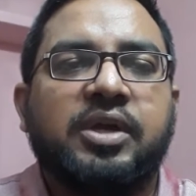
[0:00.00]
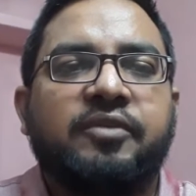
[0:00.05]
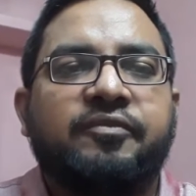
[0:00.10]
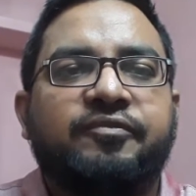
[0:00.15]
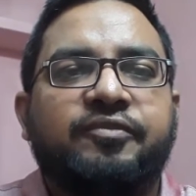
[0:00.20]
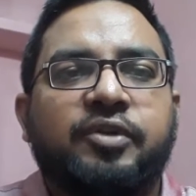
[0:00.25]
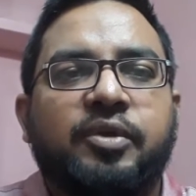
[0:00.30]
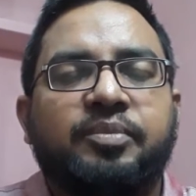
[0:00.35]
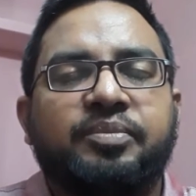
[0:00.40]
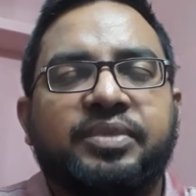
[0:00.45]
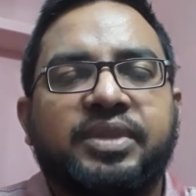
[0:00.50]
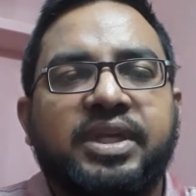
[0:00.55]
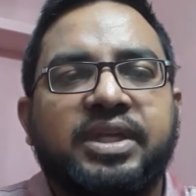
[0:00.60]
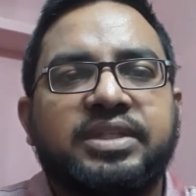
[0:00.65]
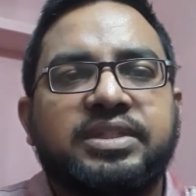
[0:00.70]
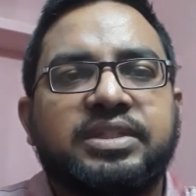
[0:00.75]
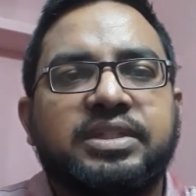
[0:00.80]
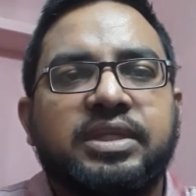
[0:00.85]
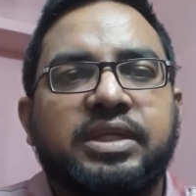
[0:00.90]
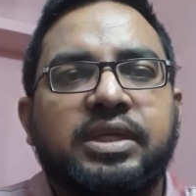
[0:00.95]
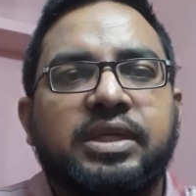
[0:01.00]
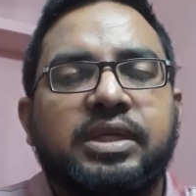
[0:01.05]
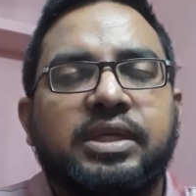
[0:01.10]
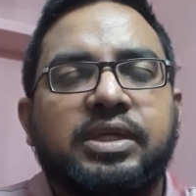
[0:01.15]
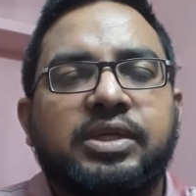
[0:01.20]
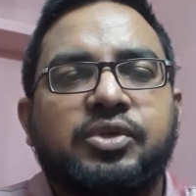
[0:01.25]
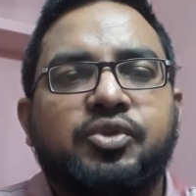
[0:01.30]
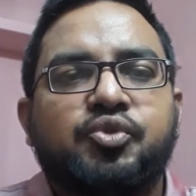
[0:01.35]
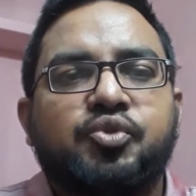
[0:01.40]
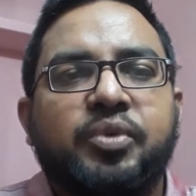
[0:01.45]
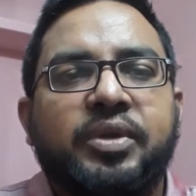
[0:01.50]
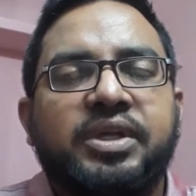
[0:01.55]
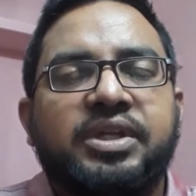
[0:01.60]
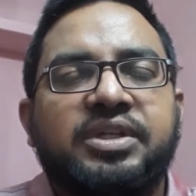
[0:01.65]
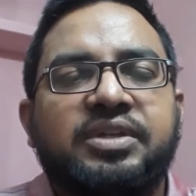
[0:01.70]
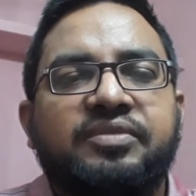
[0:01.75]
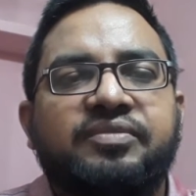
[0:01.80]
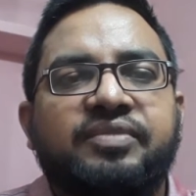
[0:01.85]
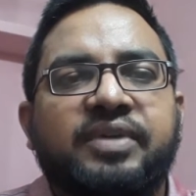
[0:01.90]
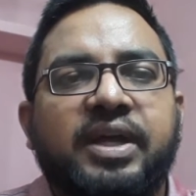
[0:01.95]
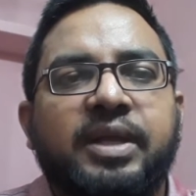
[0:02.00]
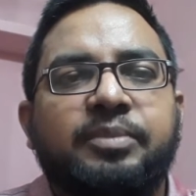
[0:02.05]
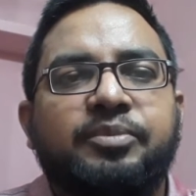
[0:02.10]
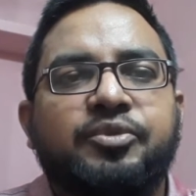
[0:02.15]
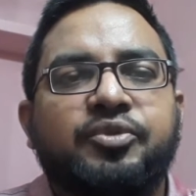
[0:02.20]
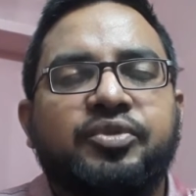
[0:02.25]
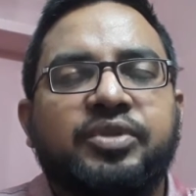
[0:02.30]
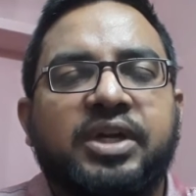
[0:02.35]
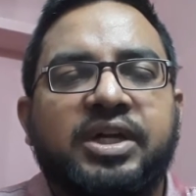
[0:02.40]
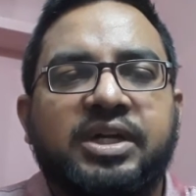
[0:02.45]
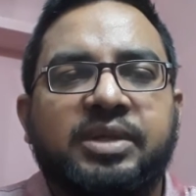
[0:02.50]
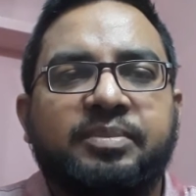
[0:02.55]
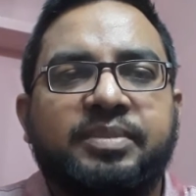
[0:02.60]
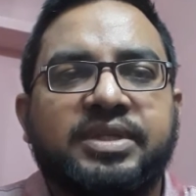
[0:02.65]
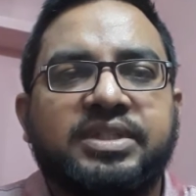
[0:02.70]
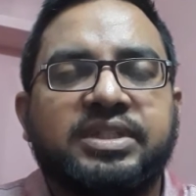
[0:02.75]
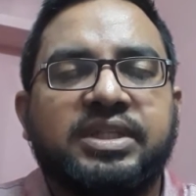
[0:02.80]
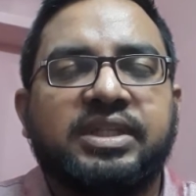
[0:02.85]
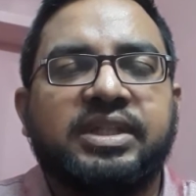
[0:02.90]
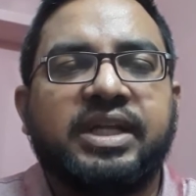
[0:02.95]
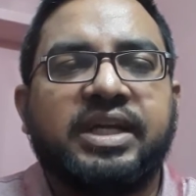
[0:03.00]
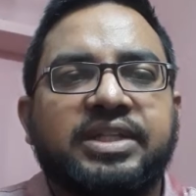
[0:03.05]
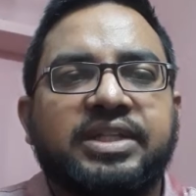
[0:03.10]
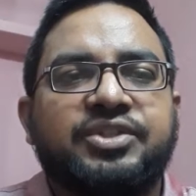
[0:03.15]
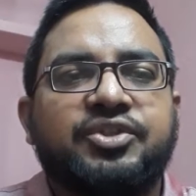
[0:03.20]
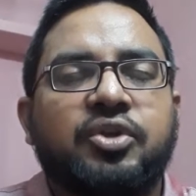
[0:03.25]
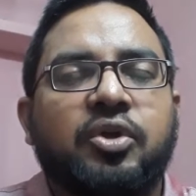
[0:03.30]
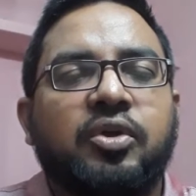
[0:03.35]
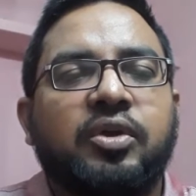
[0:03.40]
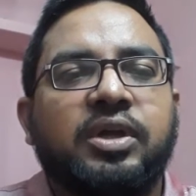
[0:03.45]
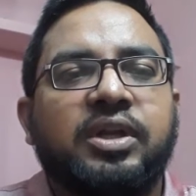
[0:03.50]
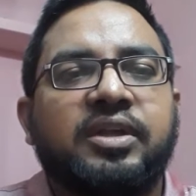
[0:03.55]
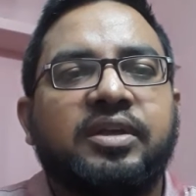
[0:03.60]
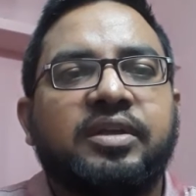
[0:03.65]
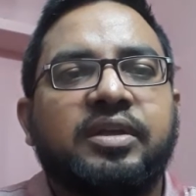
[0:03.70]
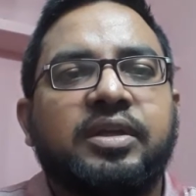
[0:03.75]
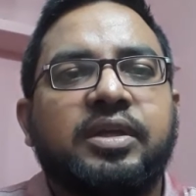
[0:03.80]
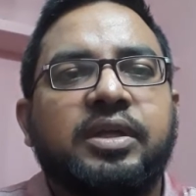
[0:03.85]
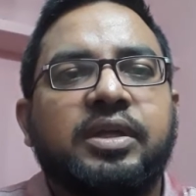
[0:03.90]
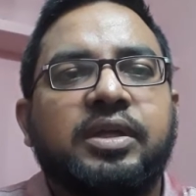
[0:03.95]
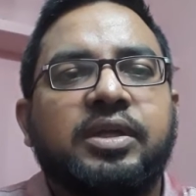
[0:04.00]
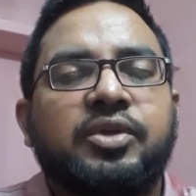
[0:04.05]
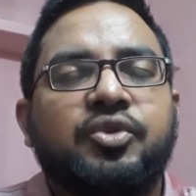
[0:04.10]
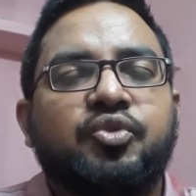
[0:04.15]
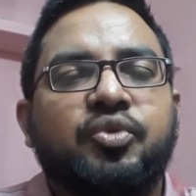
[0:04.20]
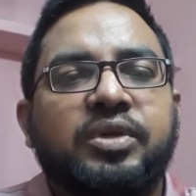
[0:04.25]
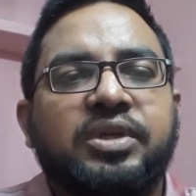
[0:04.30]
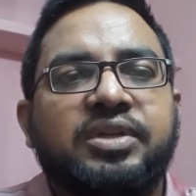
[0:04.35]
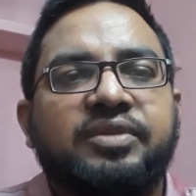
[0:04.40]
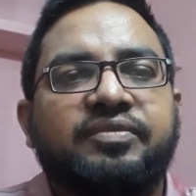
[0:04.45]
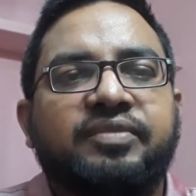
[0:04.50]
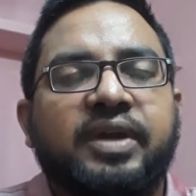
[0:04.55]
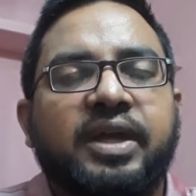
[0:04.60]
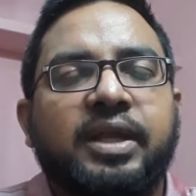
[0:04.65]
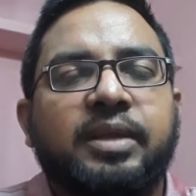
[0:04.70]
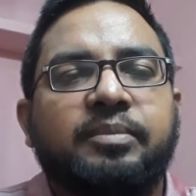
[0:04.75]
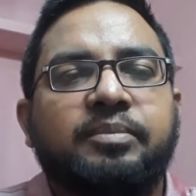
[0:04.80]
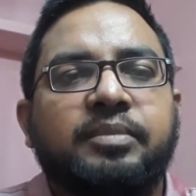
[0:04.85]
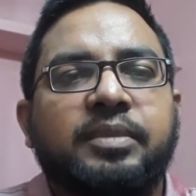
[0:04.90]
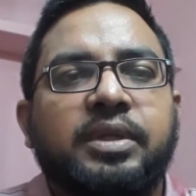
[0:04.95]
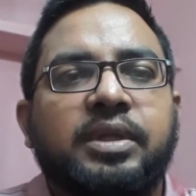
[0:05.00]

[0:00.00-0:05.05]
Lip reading: From this, 25 to 30%, is only 25